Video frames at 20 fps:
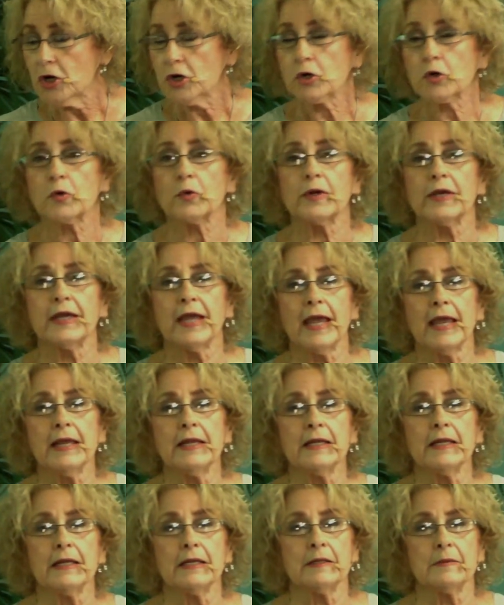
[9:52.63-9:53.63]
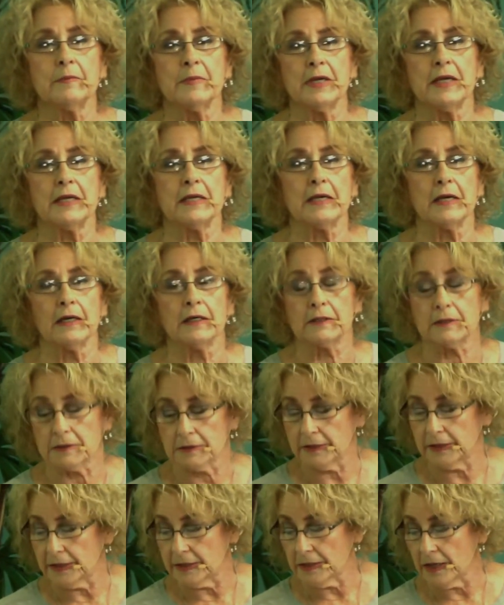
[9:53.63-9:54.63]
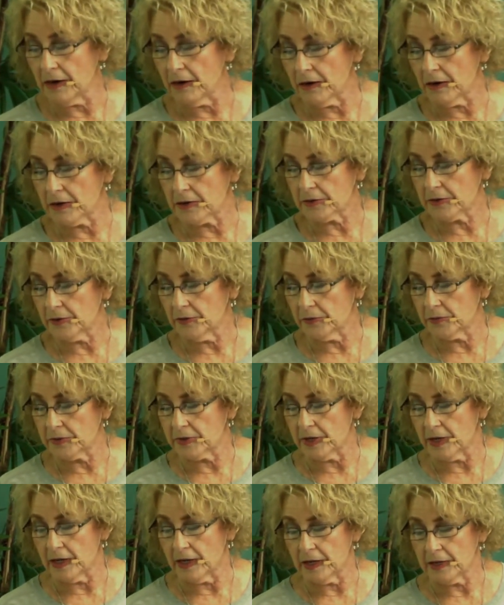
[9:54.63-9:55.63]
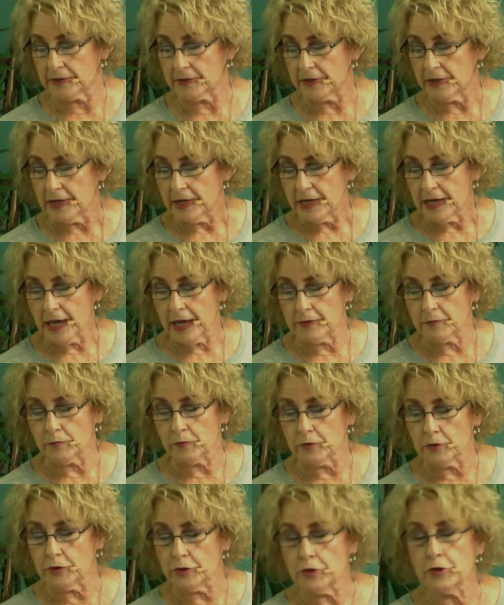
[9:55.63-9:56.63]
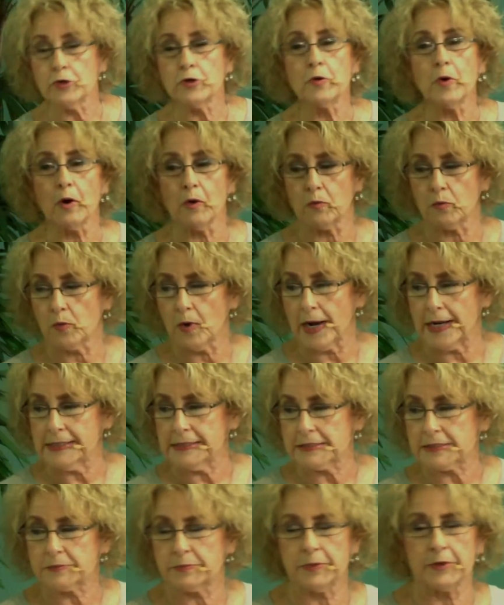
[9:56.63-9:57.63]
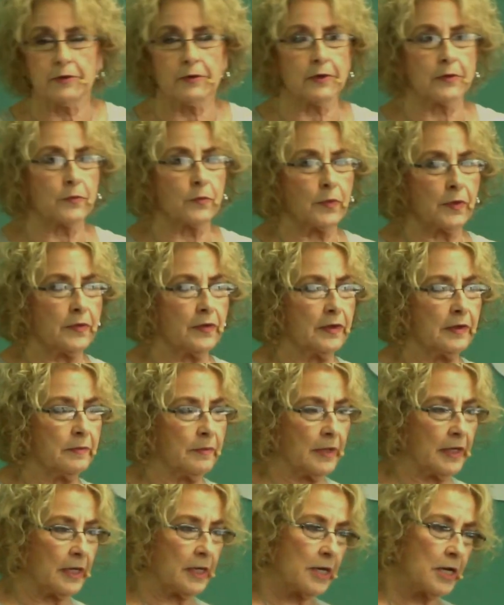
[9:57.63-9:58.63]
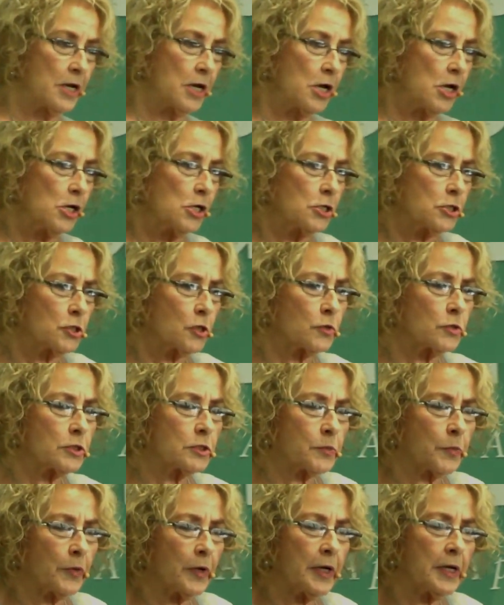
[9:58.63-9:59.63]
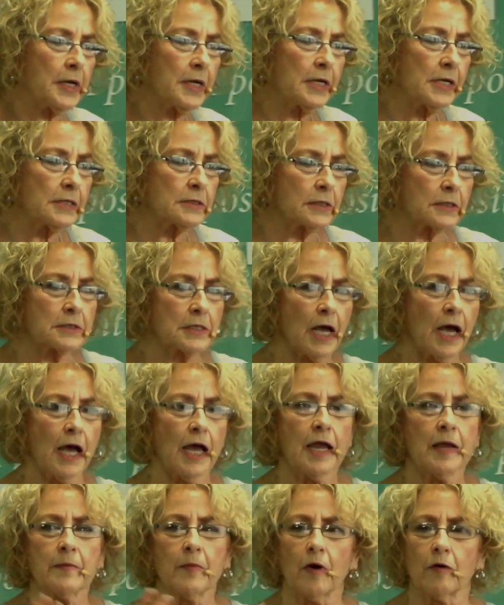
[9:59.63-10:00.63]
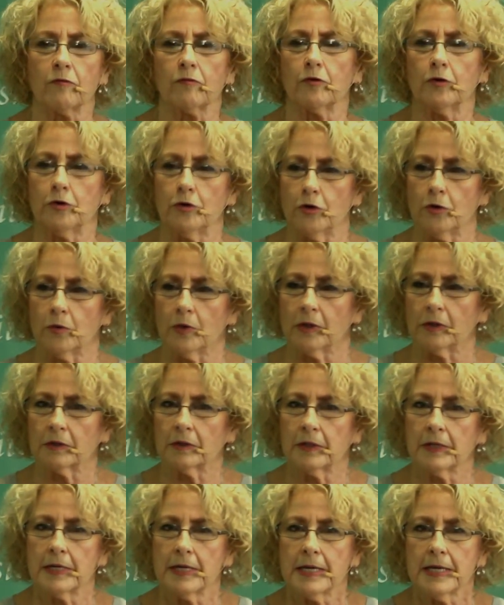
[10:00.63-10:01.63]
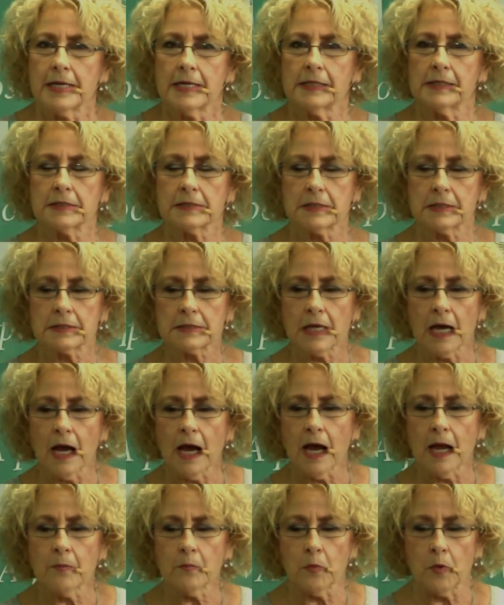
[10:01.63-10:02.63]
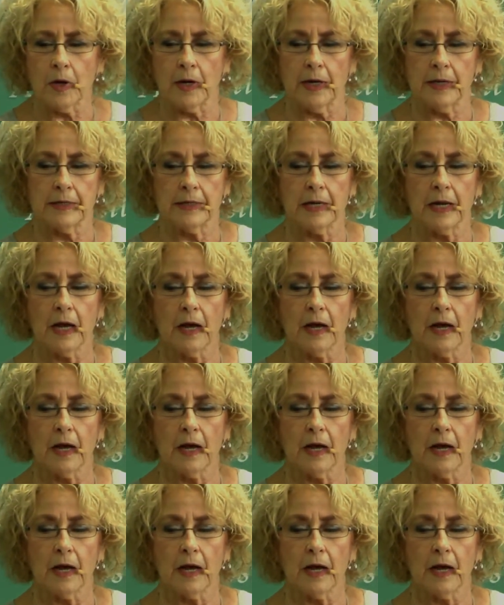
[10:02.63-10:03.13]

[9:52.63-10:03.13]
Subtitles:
"Create in me a clean heart, O God, and renew a right spirit within me." So spring is a time of renewal. It is a time when